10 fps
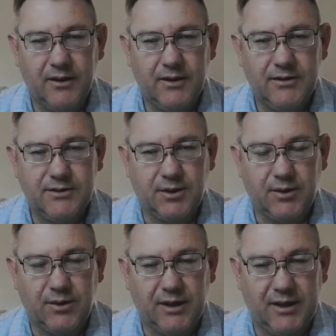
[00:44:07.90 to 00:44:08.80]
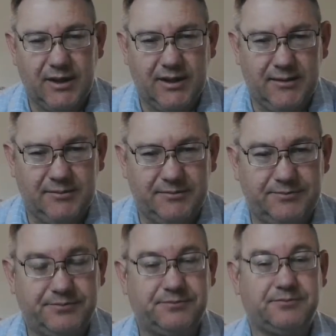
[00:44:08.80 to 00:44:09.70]
So
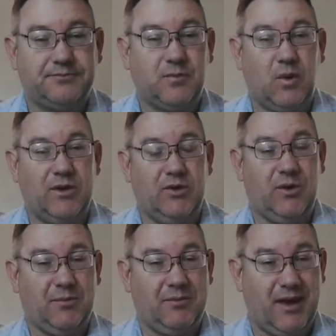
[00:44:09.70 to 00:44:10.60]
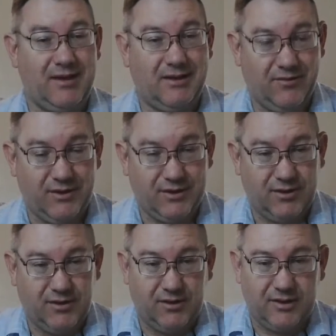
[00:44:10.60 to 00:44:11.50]
when you amend a
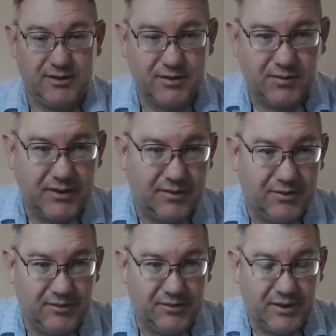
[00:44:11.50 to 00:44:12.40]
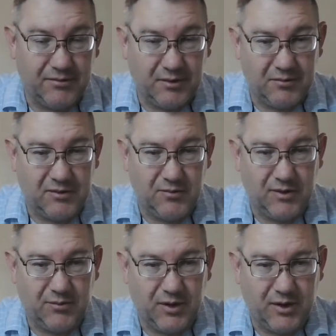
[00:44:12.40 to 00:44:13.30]
return, and this is what I'm
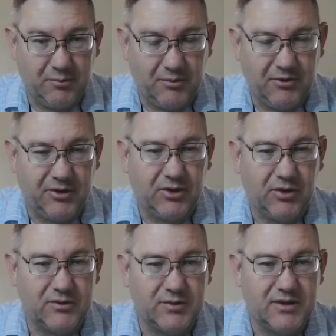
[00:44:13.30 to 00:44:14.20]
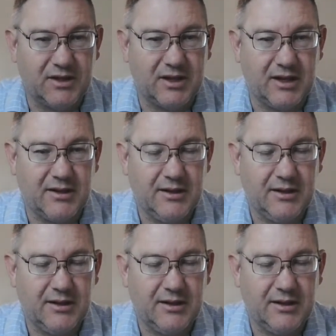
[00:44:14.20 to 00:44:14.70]
probably going to close with today,